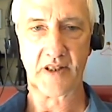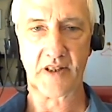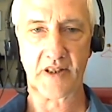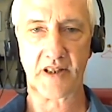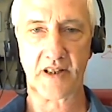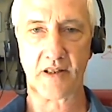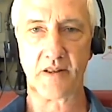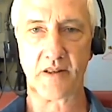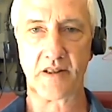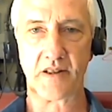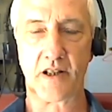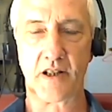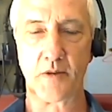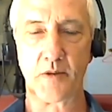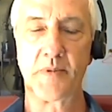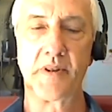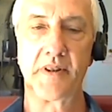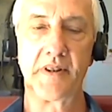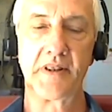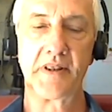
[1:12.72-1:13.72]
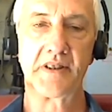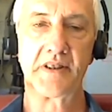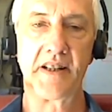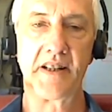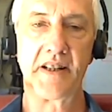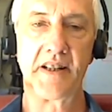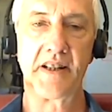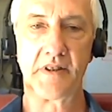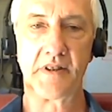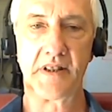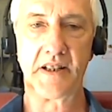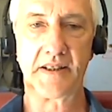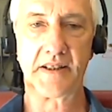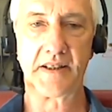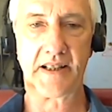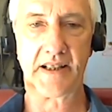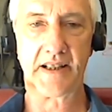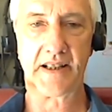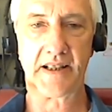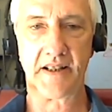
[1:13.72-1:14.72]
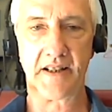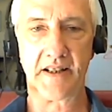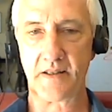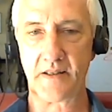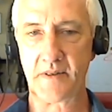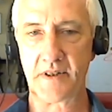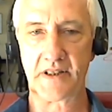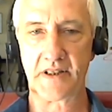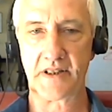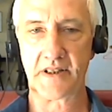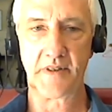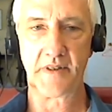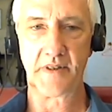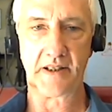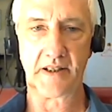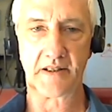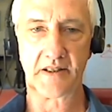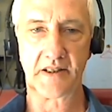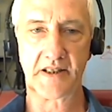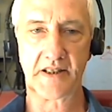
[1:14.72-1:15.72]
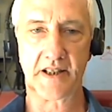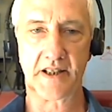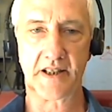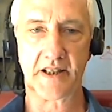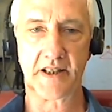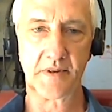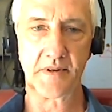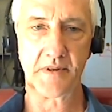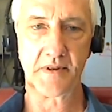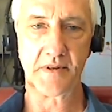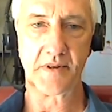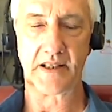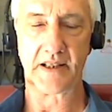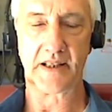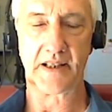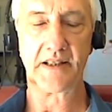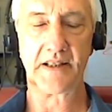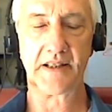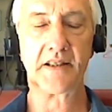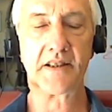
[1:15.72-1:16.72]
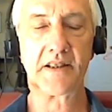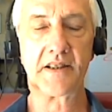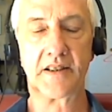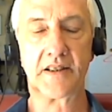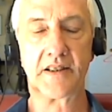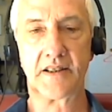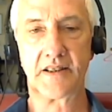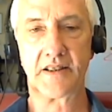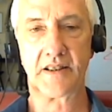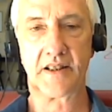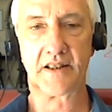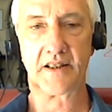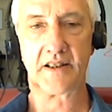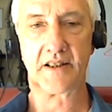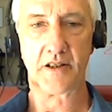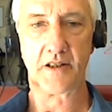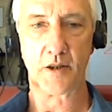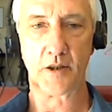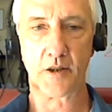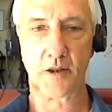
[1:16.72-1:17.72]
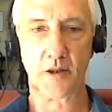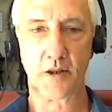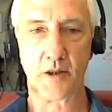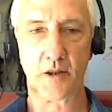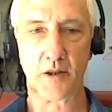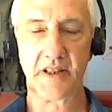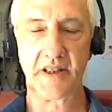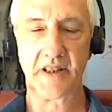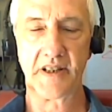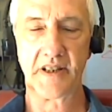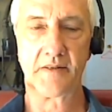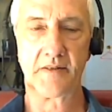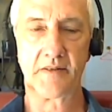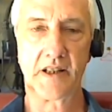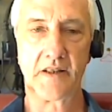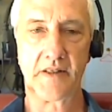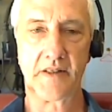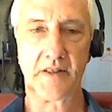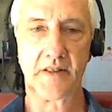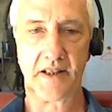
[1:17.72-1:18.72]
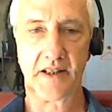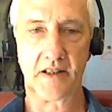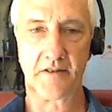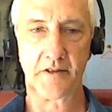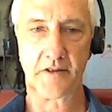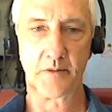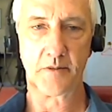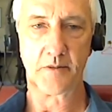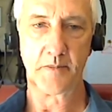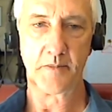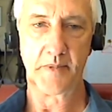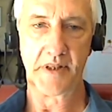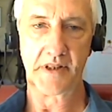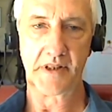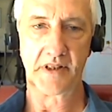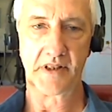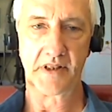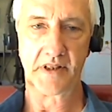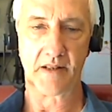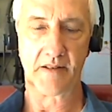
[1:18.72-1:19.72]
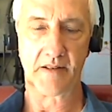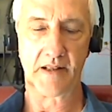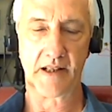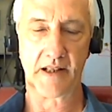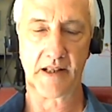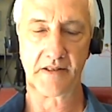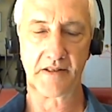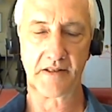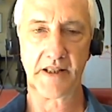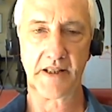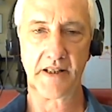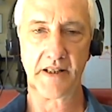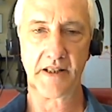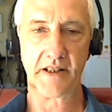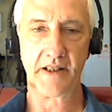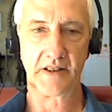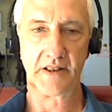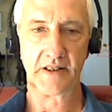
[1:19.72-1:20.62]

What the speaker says: So at no point did he ever declare any of his living disciples enlightened, and at no point did he ever give any of them permission to go out and teach.